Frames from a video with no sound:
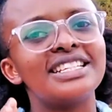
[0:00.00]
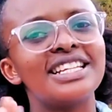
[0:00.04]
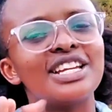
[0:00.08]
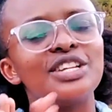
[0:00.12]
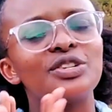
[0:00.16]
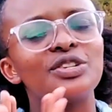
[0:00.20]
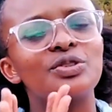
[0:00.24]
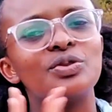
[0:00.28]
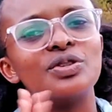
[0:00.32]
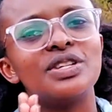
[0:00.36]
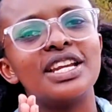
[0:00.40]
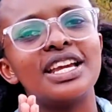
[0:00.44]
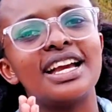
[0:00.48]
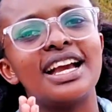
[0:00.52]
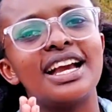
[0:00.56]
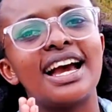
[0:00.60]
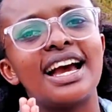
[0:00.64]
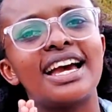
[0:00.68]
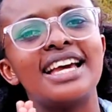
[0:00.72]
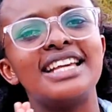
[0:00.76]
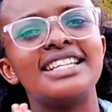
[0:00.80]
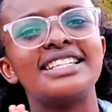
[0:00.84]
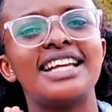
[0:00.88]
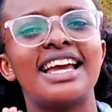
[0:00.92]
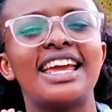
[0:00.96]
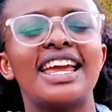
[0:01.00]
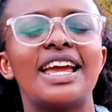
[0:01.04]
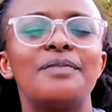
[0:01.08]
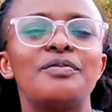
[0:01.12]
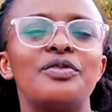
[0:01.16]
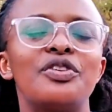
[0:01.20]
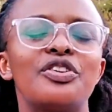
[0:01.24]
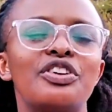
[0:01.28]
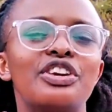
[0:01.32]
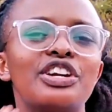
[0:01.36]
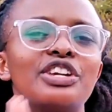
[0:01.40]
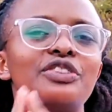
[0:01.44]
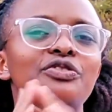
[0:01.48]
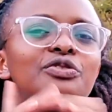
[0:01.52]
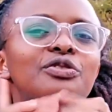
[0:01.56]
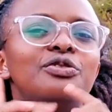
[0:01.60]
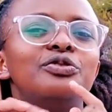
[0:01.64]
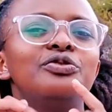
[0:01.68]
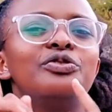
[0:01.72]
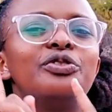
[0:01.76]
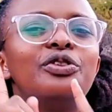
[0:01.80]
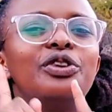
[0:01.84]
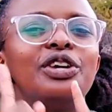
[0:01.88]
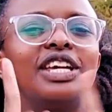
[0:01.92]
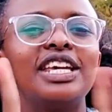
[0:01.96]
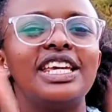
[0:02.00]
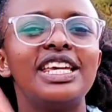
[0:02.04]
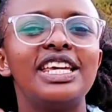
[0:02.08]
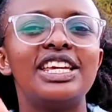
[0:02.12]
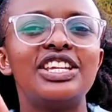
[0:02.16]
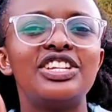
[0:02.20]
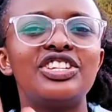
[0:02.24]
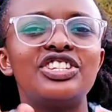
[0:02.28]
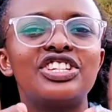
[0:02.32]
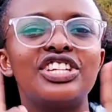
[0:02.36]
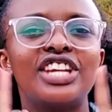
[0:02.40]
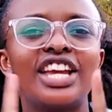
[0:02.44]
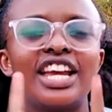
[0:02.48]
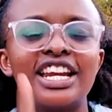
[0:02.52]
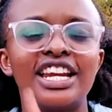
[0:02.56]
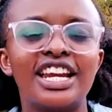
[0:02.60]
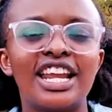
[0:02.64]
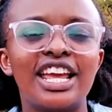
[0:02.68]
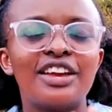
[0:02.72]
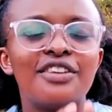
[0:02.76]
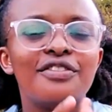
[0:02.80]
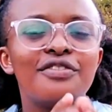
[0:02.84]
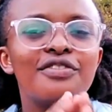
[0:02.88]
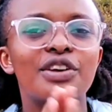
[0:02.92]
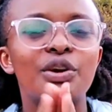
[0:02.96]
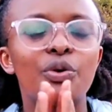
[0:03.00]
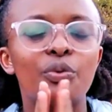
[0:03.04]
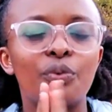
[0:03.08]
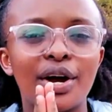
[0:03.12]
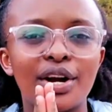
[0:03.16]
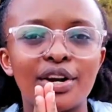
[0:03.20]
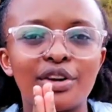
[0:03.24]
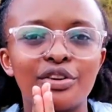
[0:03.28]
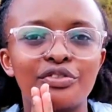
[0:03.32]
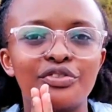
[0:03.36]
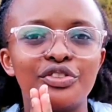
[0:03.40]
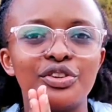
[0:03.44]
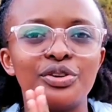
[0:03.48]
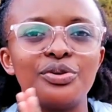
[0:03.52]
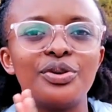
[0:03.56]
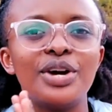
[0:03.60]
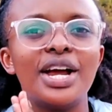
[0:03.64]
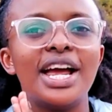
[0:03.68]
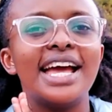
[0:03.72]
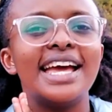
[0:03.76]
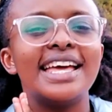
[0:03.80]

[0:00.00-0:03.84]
And today, guys, I am grateful for each and every one of you.